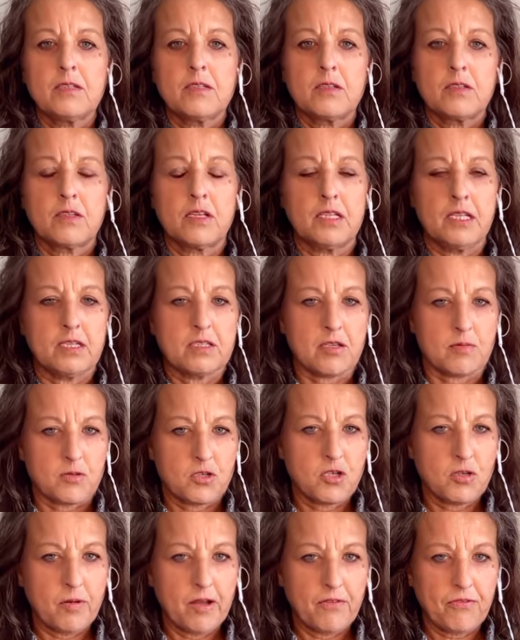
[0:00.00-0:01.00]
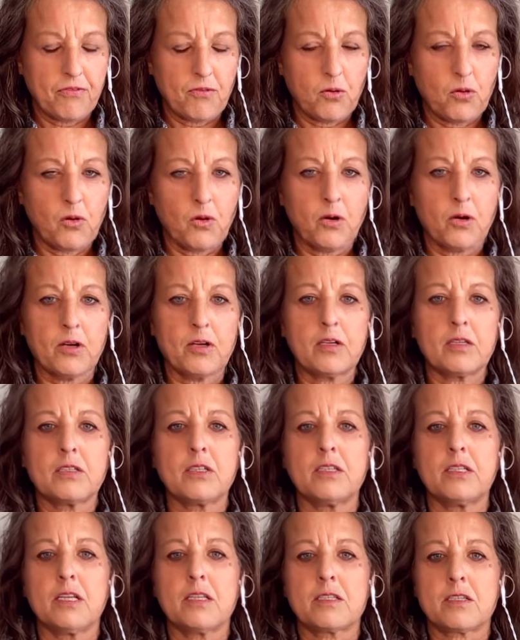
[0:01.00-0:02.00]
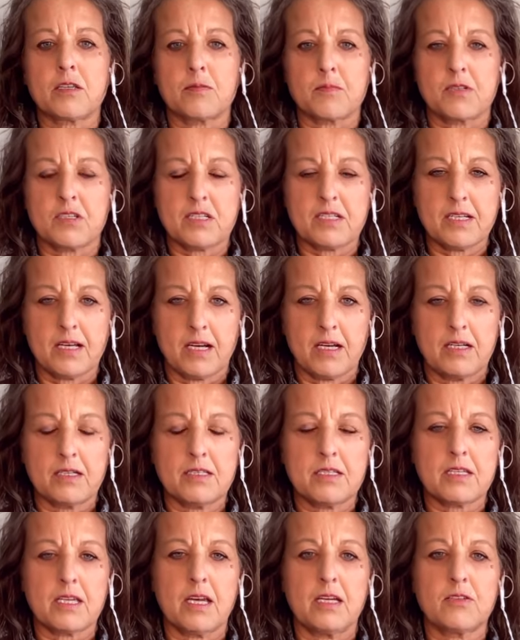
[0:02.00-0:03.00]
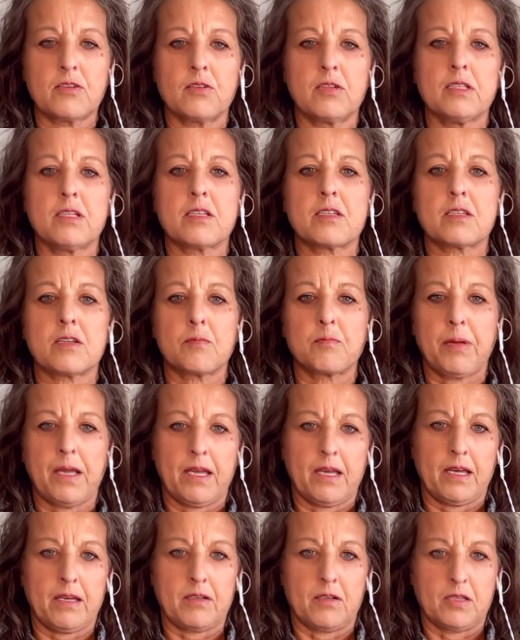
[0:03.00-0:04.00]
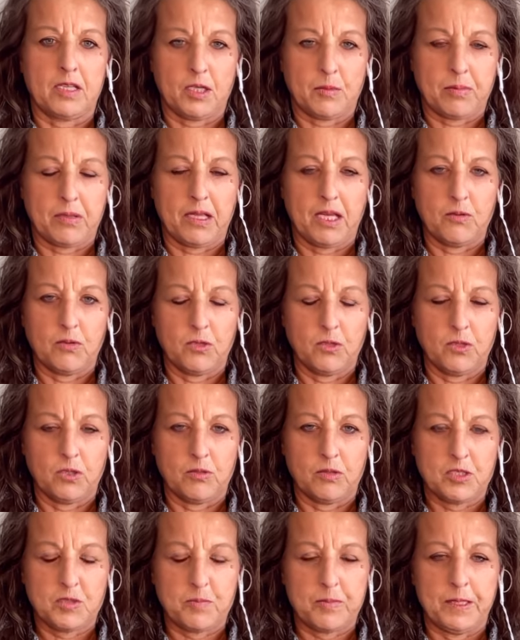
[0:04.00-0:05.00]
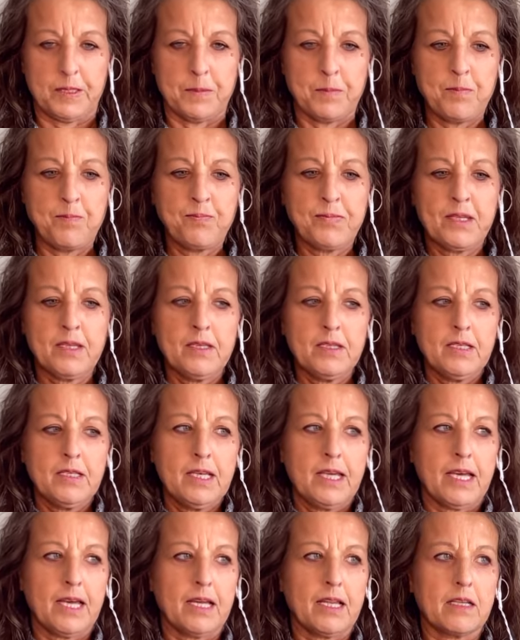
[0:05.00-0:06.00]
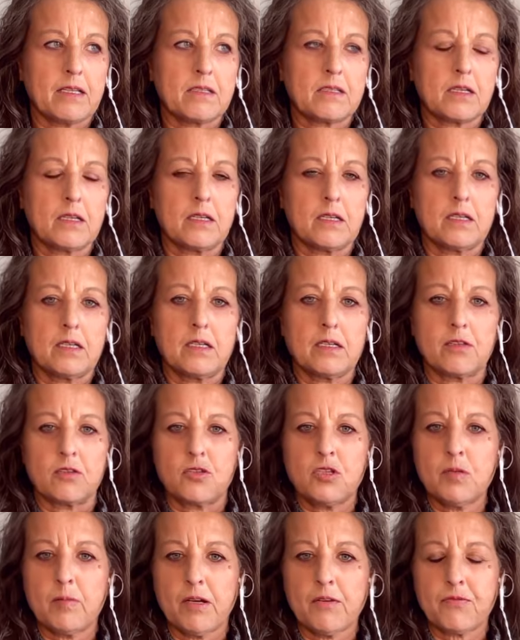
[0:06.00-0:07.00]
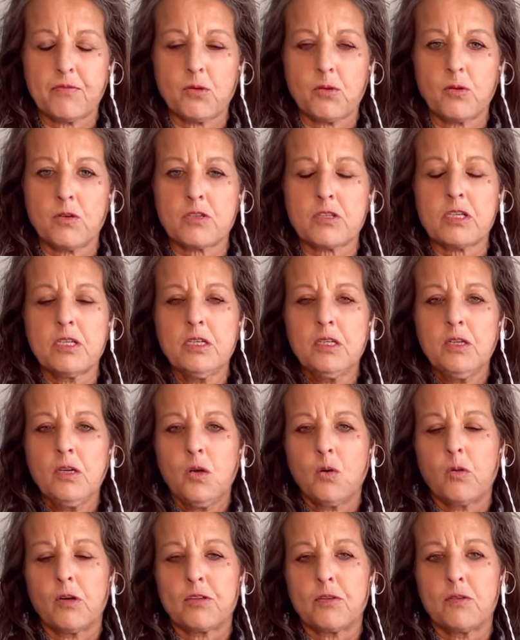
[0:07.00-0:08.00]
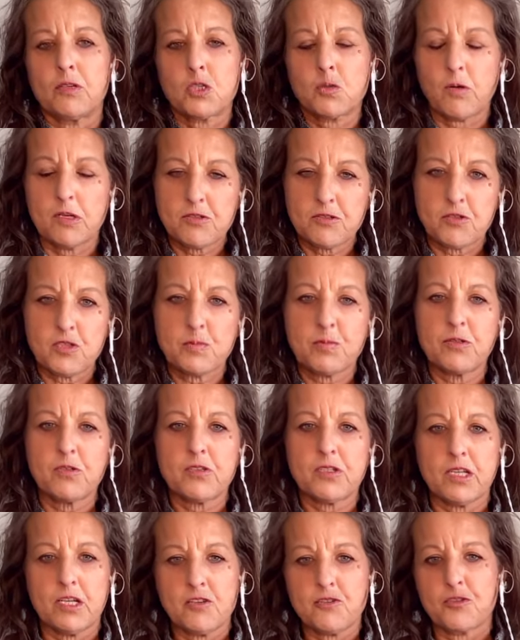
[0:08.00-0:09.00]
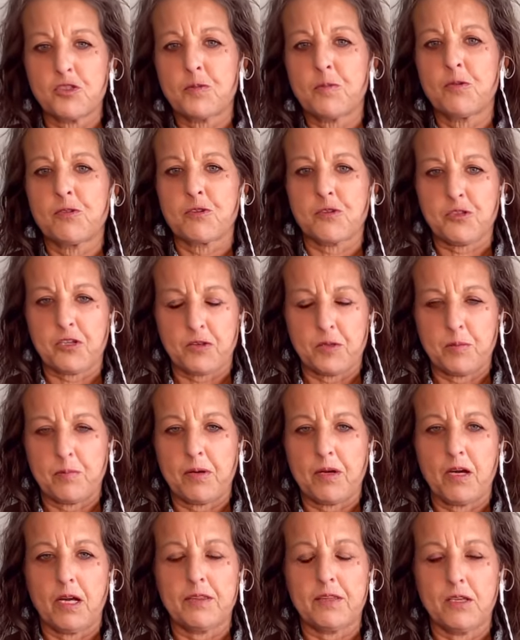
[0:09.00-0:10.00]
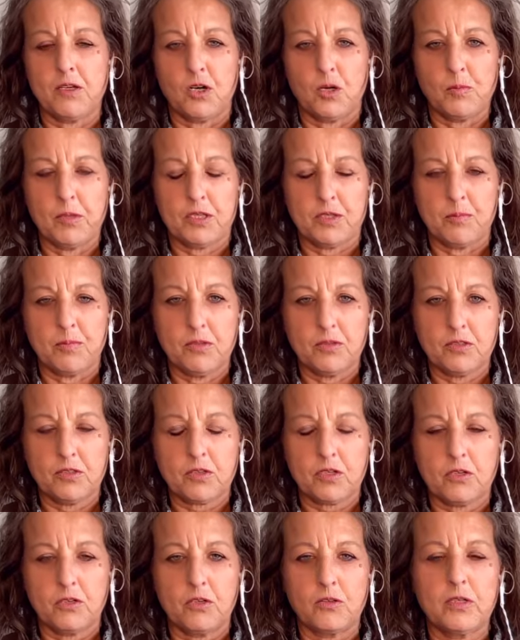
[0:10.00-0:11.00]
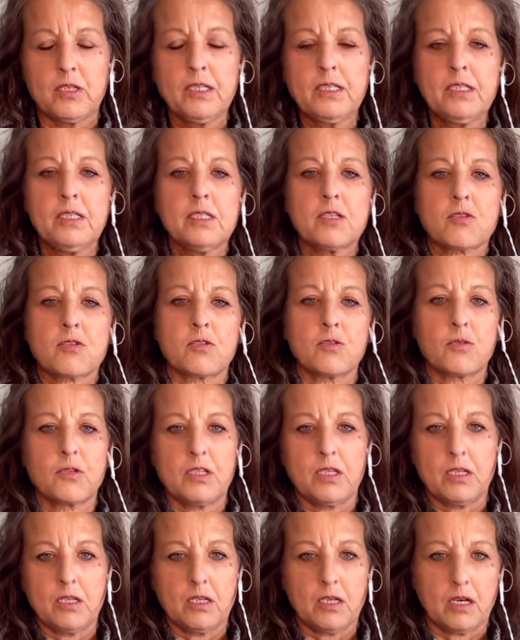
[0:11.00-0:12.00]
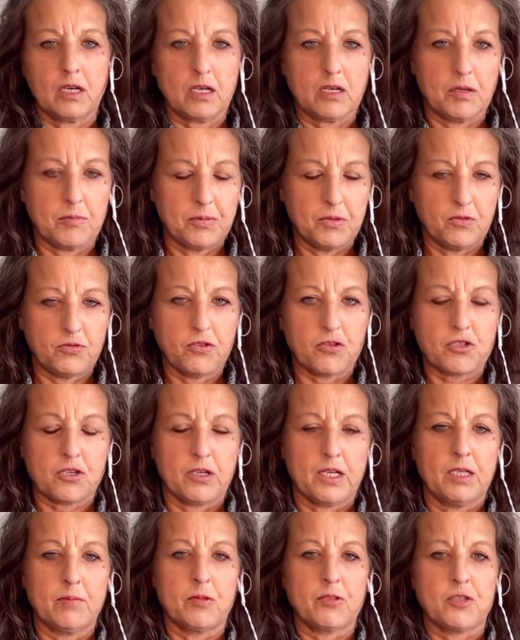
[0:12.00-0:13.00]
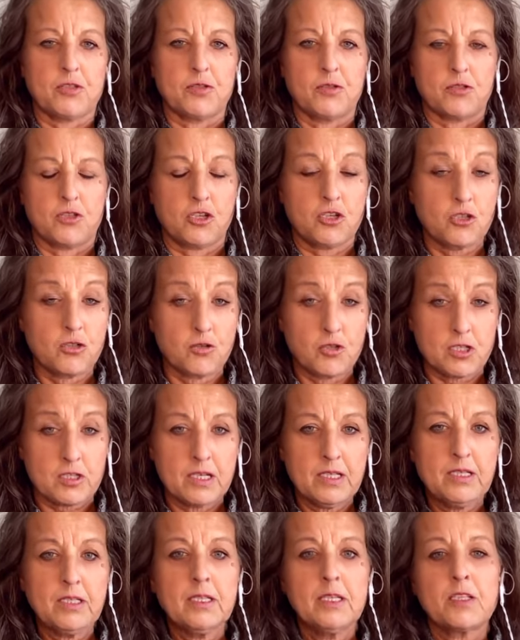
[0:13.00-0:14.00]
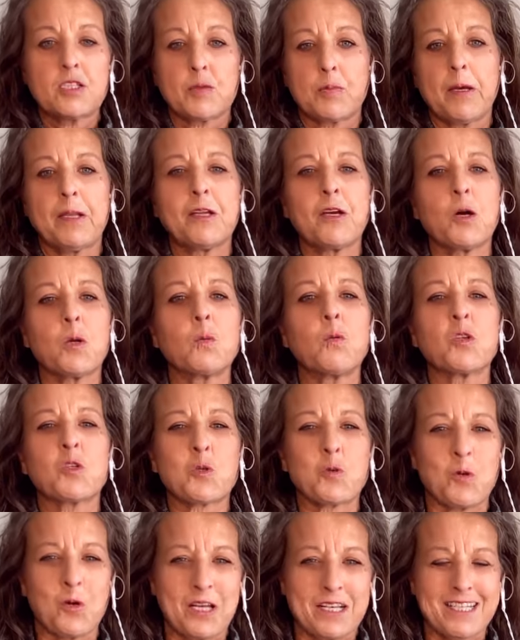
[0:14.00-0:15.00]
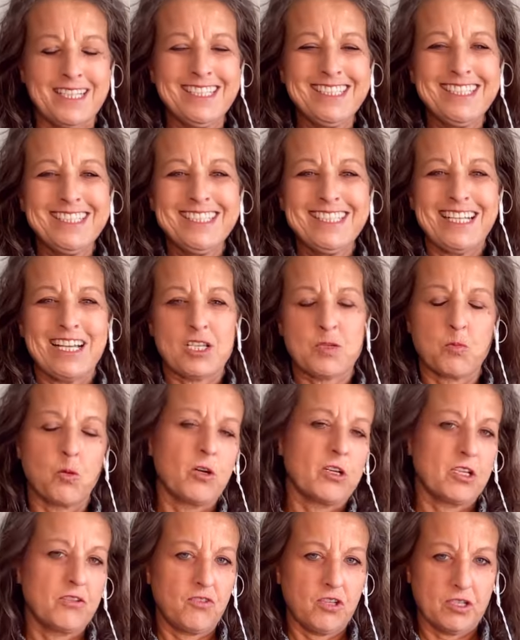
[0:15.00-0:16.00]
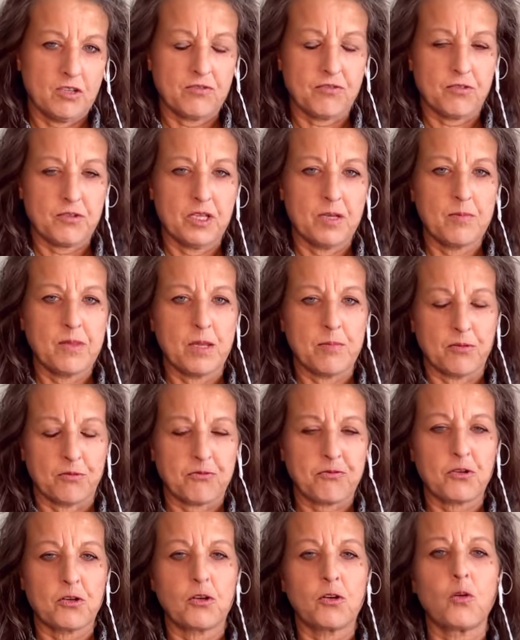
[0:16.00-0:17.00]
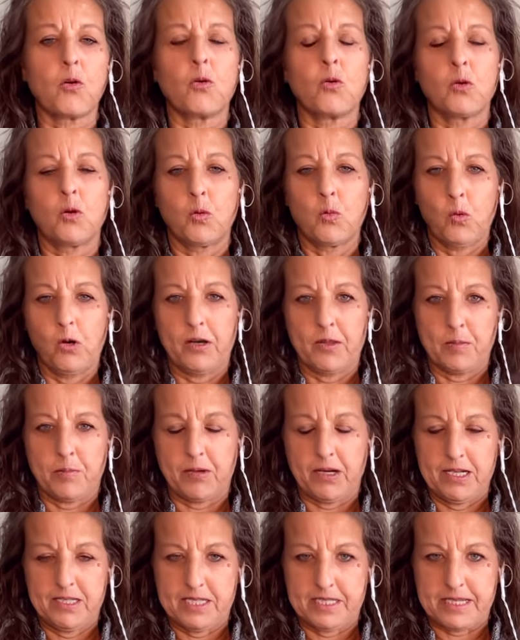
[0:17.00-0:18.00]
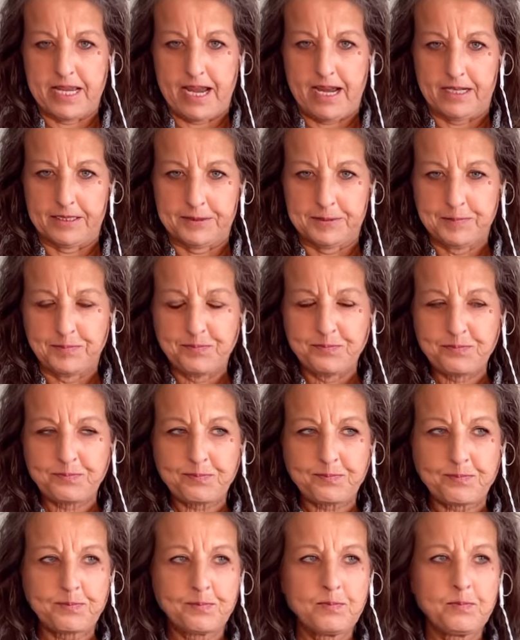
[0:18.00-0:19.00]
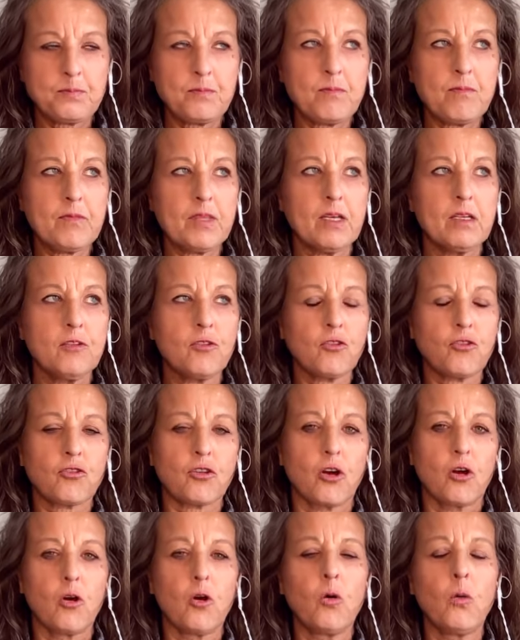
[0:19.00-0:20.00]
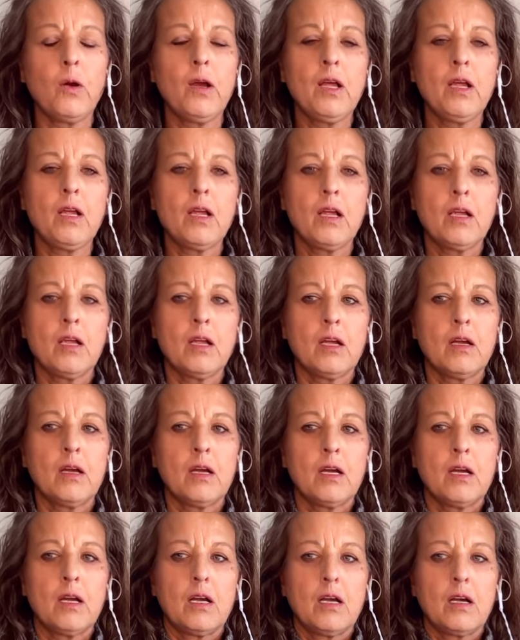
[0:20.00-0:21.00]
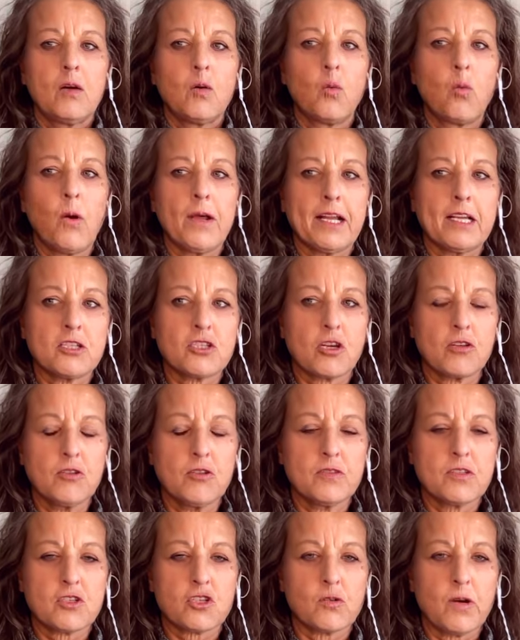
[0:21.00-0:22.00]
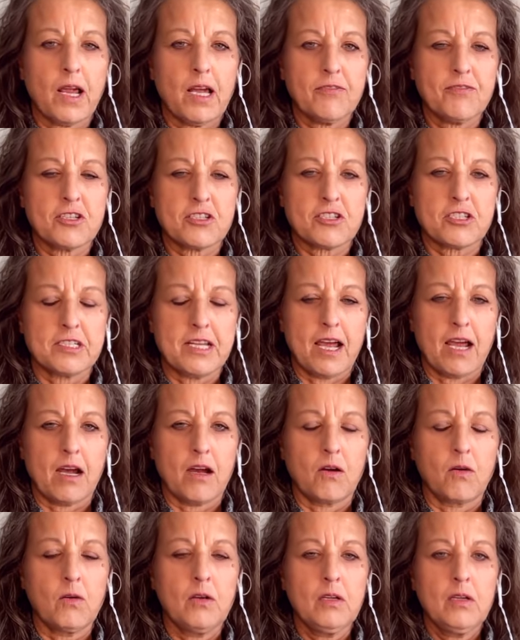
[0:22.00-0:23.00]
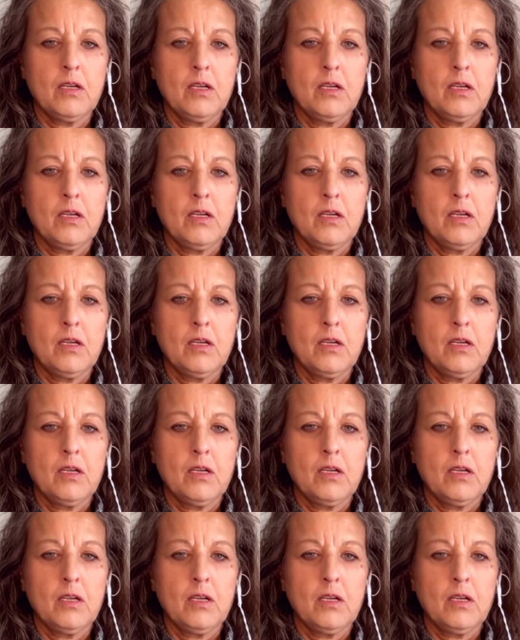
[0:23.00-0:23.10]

you need some 2x4, you need some studs, and you need some panel like plywood or OSB. And the 2x4s, whether it's Western spruce, Eastern spruce, or Southern pine, they all meet the building code. So the builders are able to choose depending on which one is more convenient for them, they prefer, or where the price is at. So when I show you this graph just now